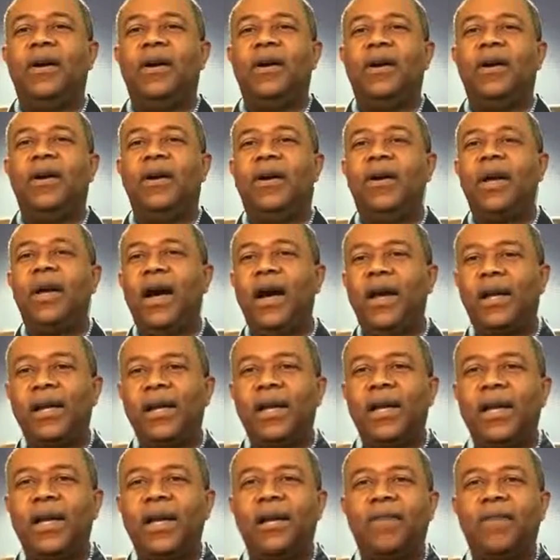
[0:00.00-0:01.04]
a
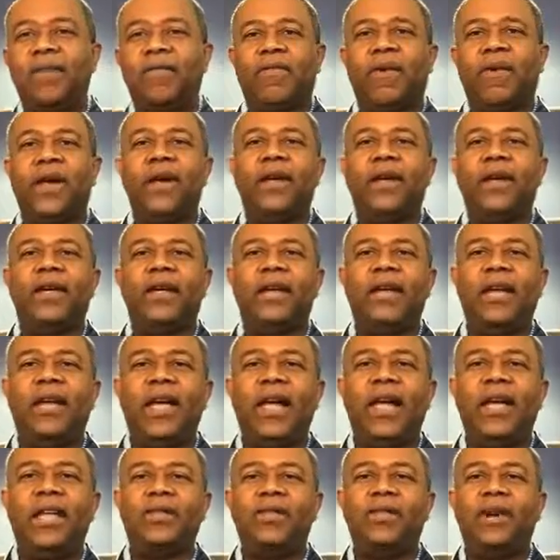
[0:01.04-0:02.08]
colleague, a friend, a
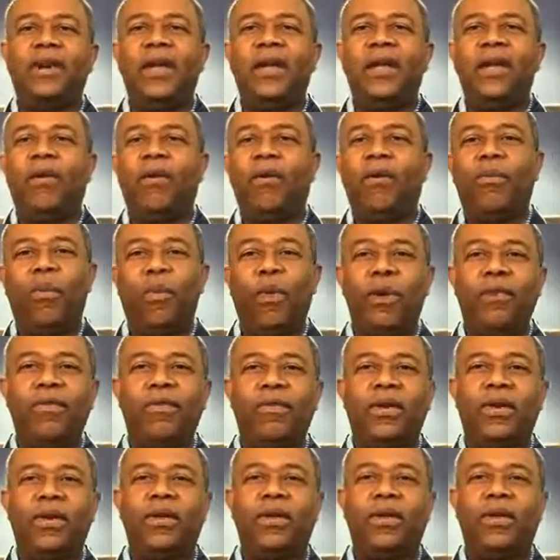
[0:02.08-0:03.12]
classmate, or a
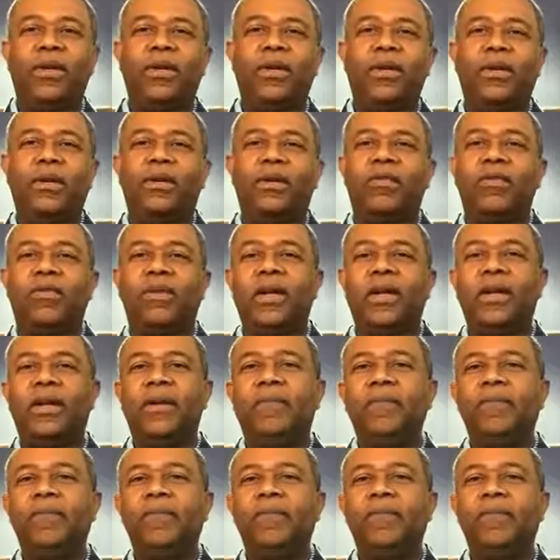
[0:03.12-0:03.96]
boyfriend or a girlfriend.